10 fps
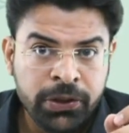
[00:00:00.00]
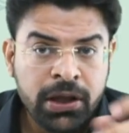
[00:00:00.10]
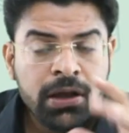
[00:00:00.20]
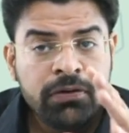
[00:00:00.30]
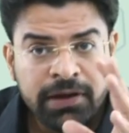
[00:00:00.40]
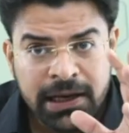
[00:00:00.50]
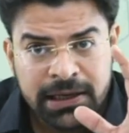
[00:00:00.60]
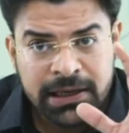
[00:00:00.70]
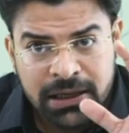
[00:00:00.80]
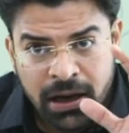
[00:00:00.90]
We can
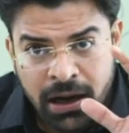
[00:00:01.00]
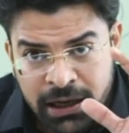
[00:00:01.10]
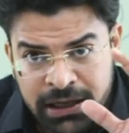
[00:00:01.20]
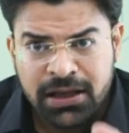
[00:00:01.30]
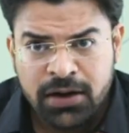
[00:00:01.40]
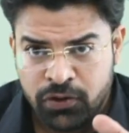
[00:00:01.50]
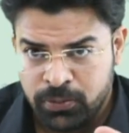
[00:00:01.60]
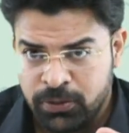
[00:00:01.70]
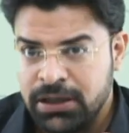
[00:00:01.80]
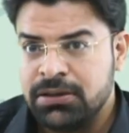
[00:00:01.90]
get another
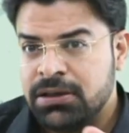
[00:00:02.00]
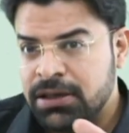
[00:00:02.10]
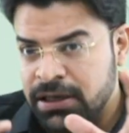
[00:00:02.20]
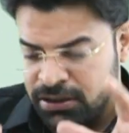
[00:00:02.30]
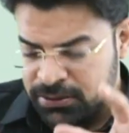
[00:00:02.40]
formula in terms